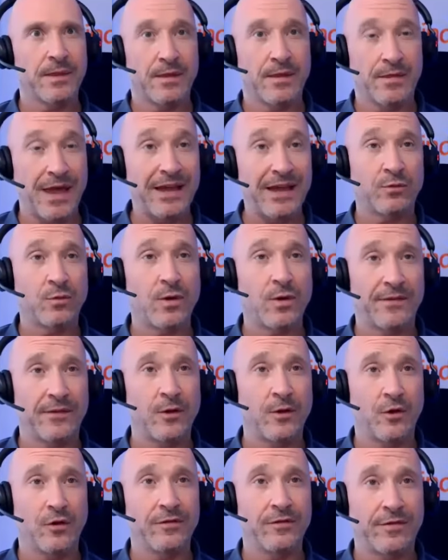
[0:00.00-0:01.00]
That's what had
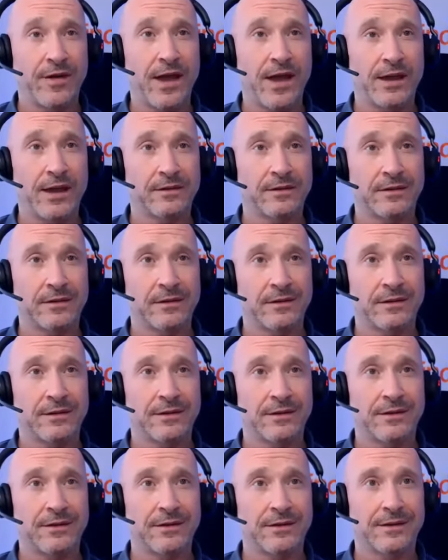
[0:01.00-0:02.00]
the good effect,
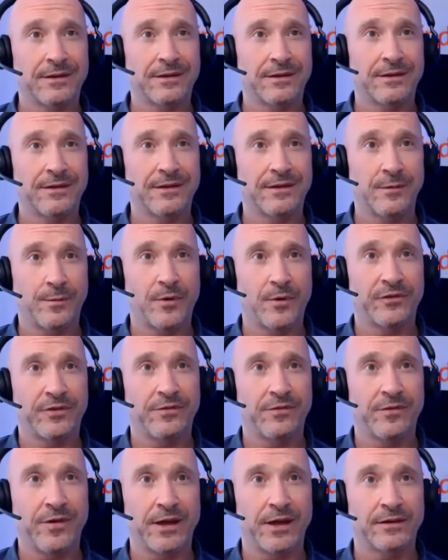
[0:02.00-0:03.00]
the
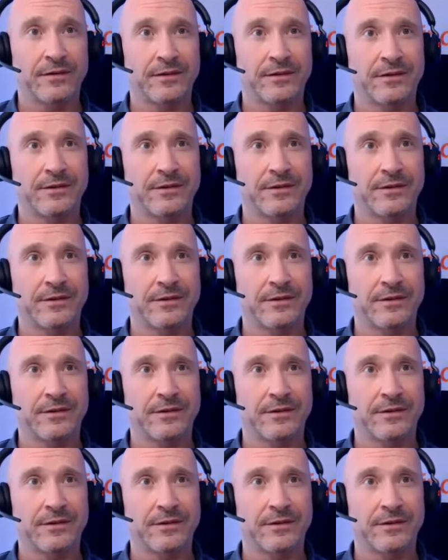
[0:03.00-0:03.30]
positive effect.